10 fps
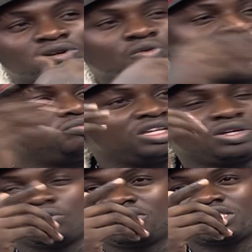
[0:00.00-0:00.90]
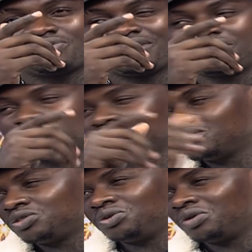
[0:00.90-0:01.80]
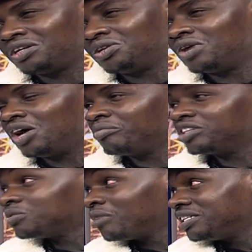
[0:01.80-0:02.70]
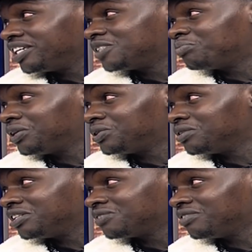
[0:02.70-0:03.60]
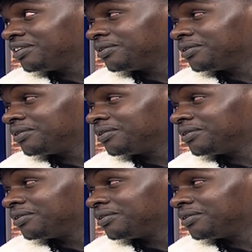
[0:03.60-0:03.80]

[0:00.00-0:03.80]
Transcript: or 1 million on this video. Do you want to know how much money I spent on this video?